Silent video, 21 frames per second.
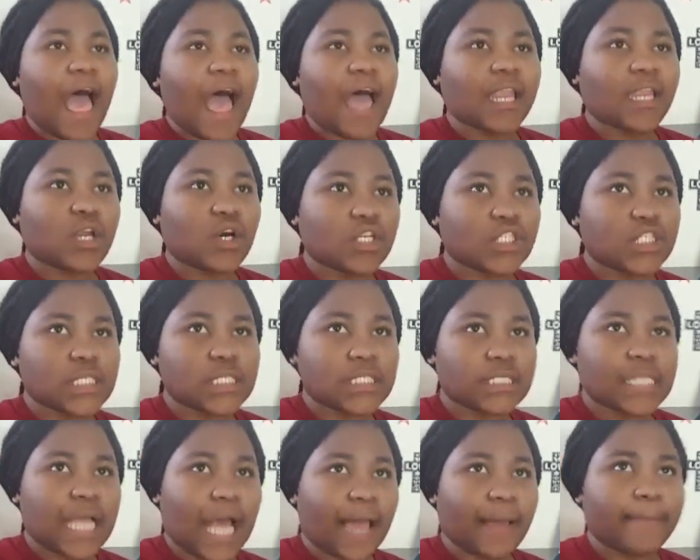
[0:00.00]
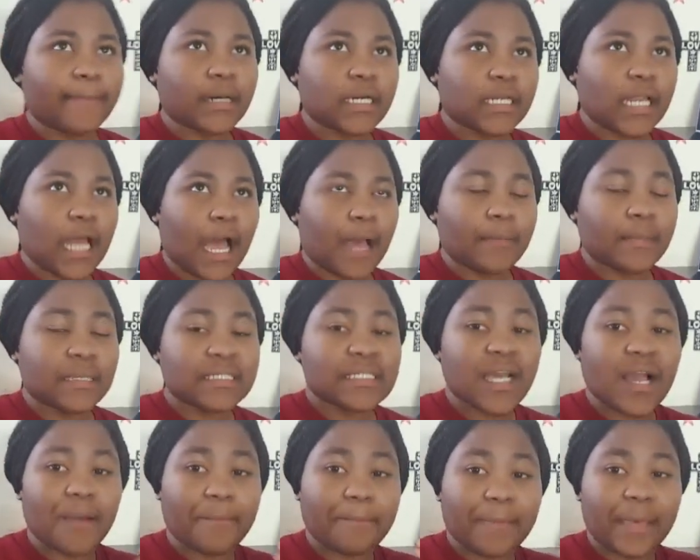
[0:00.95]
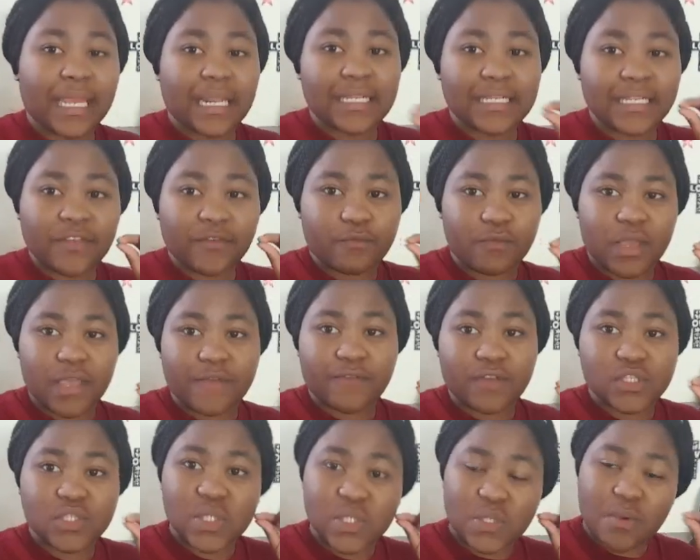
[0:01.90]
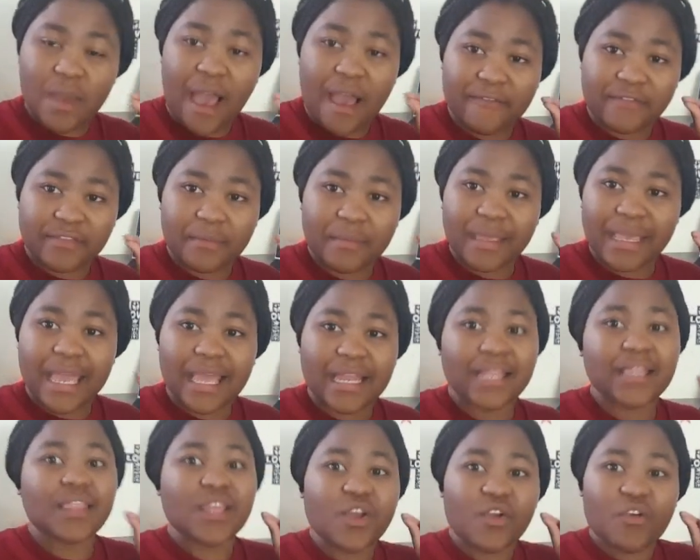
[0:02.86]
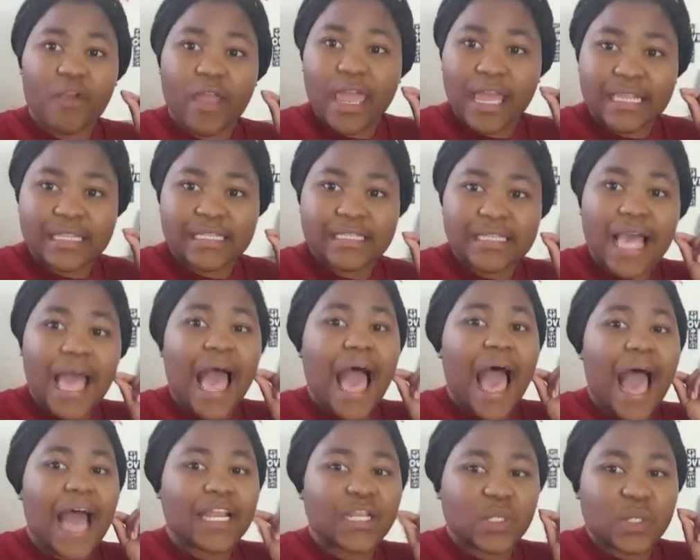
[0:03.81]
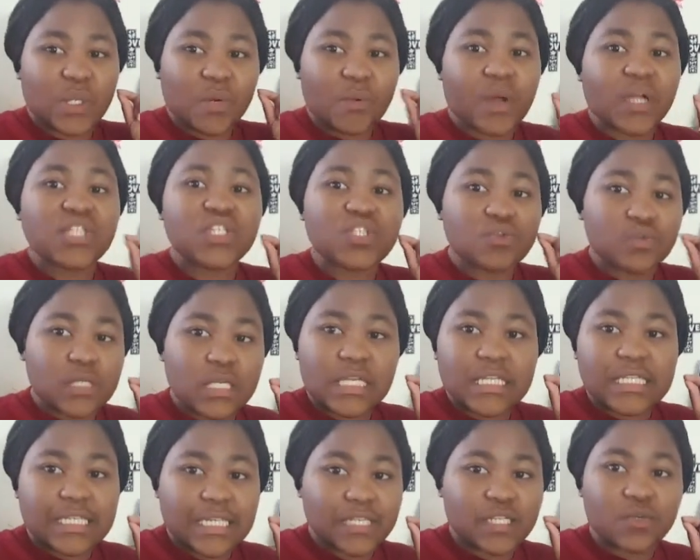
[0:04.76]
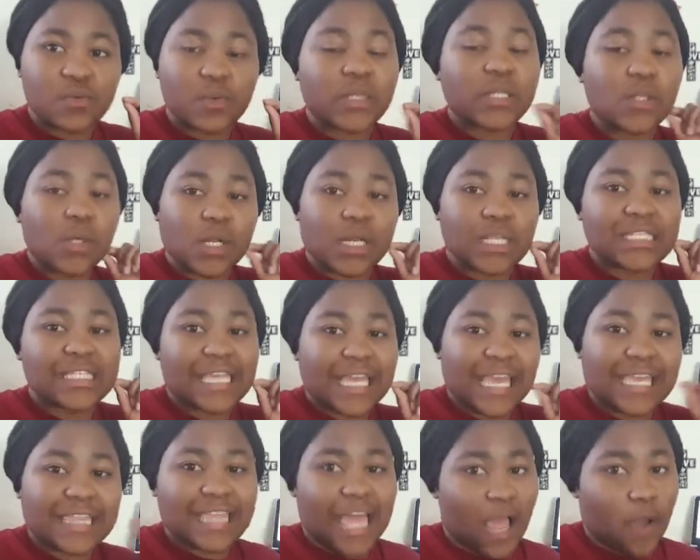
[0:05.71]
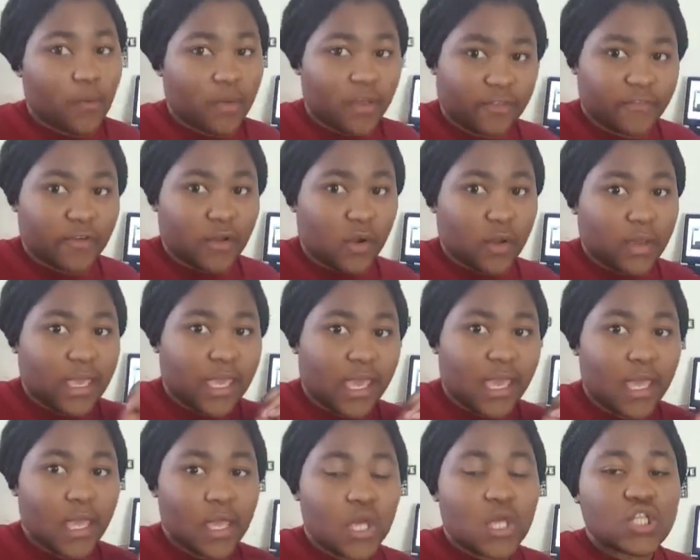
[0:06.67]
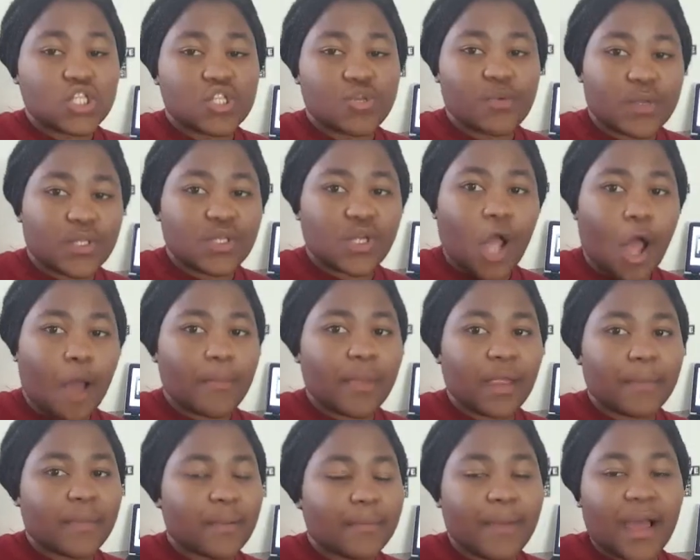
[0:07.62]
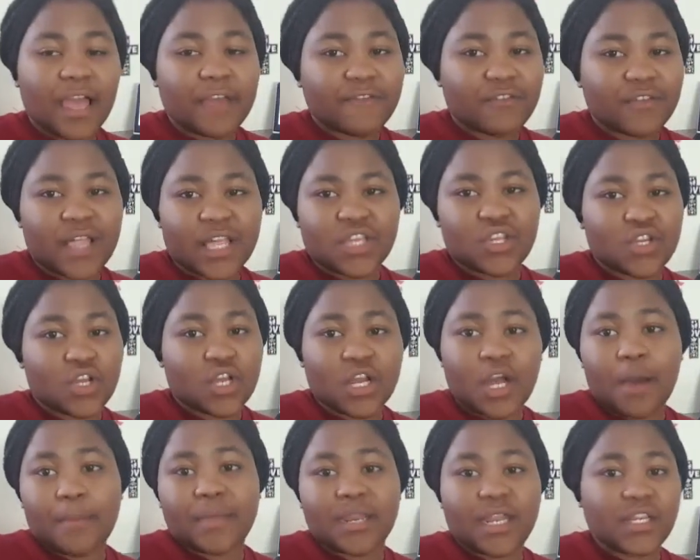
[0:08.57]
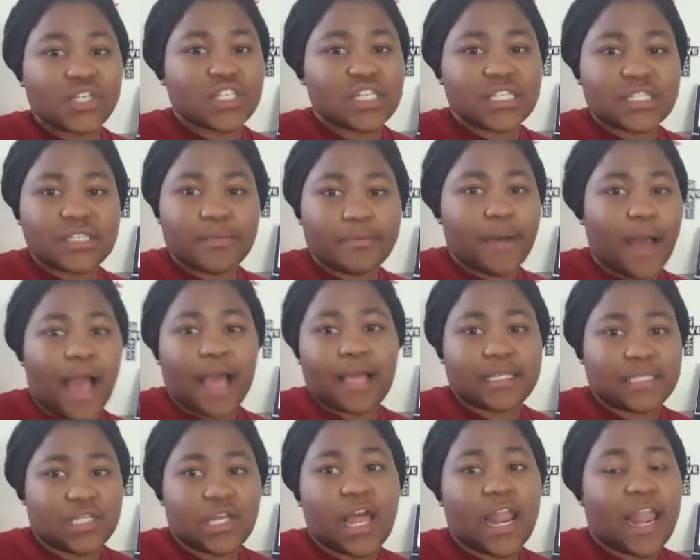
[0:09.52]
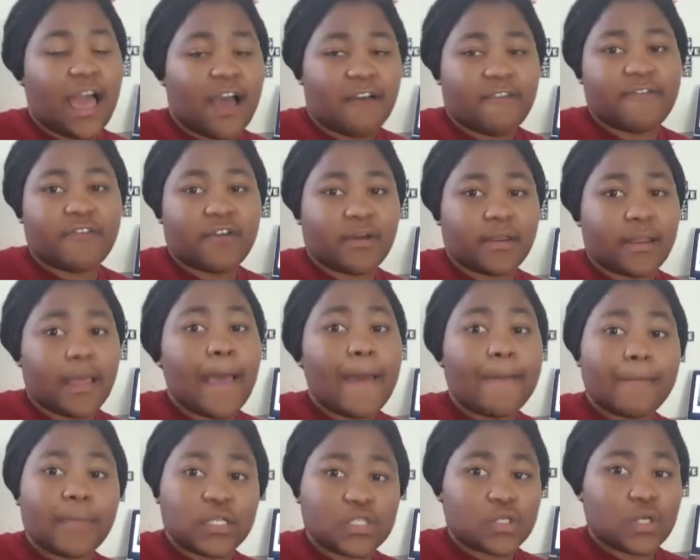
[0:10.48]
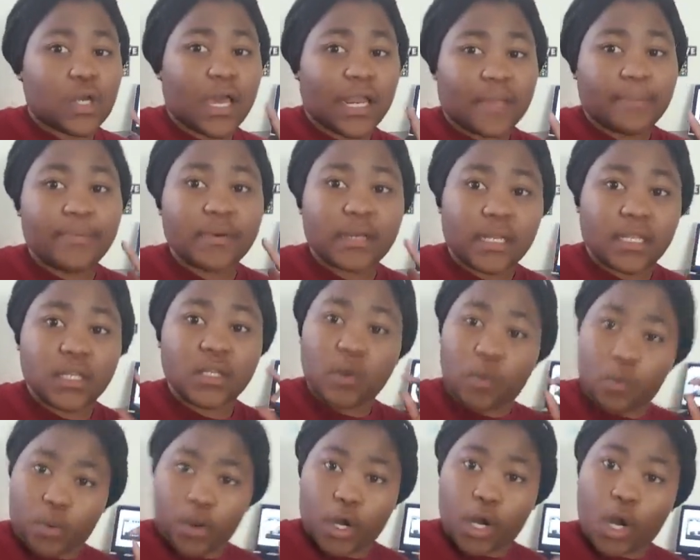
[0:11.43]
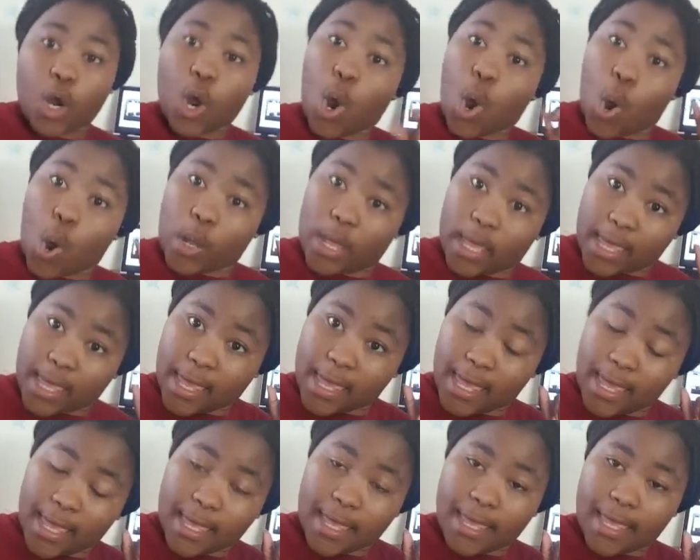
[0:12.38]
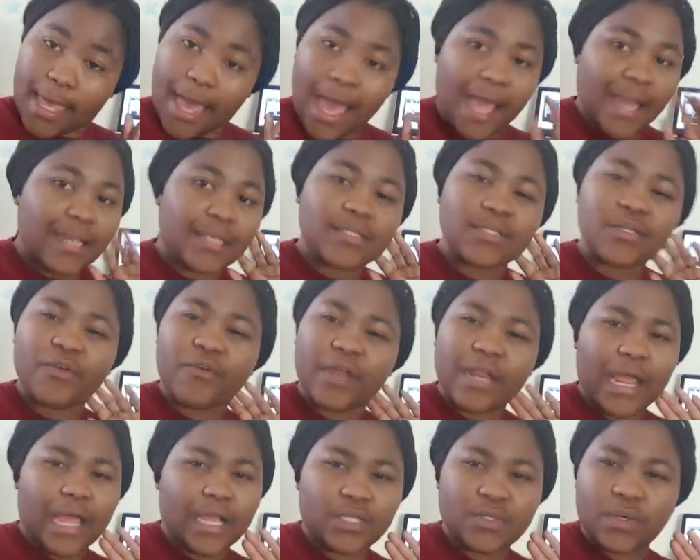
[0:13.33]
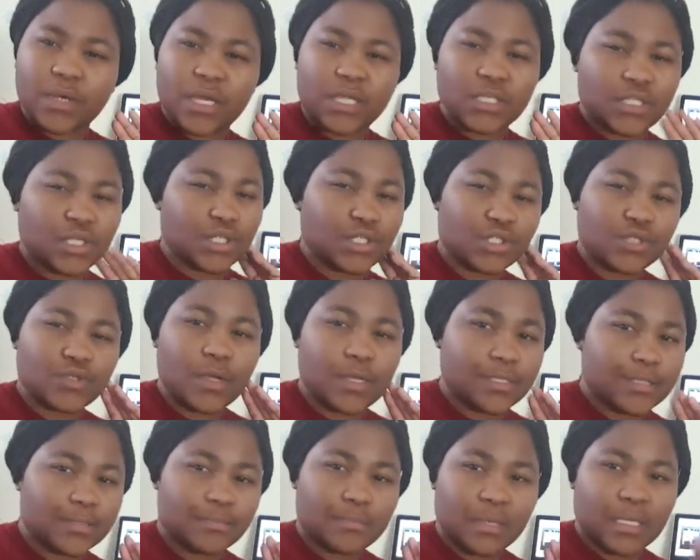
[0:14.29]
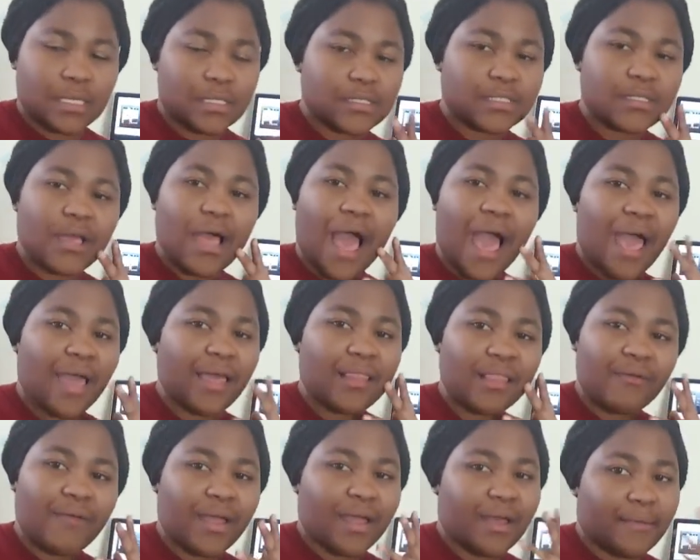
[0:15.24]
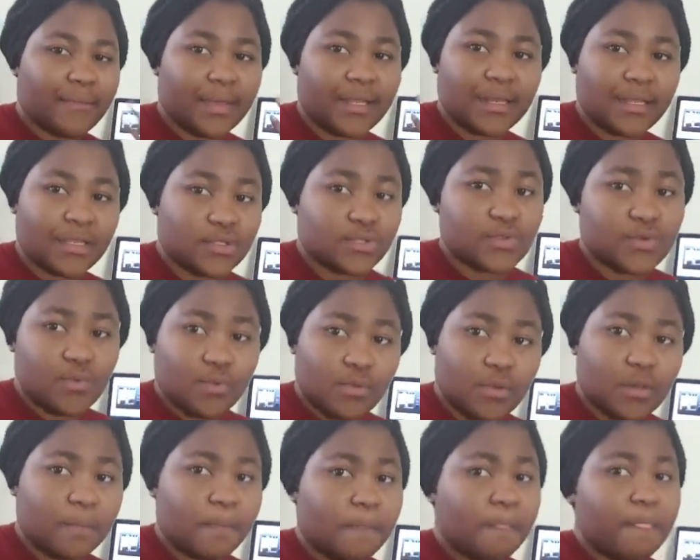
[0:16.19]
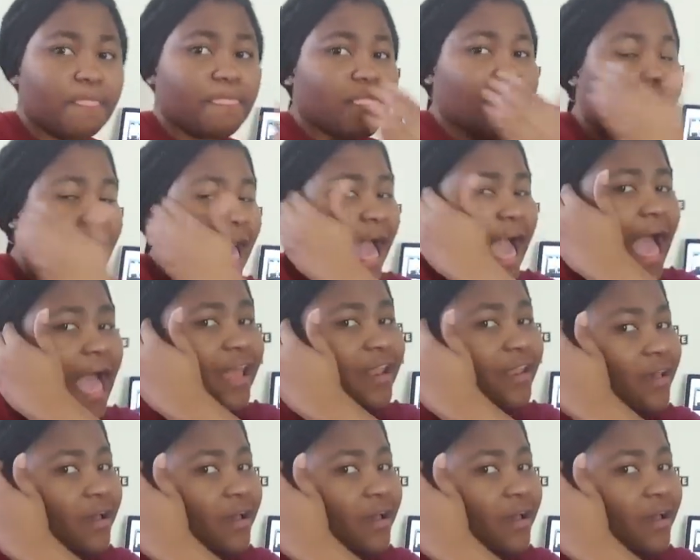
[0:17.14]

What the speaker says: And not just that, but it's a competitive waiver, so you have to be getting the grades and doing what you need to do in order to get that waiver, okay? So when you come here, be mindful that you're not coming here just to party and have fun, but you gotta put in the work, okay? And it's great education, trust me. It's a highly recommended school at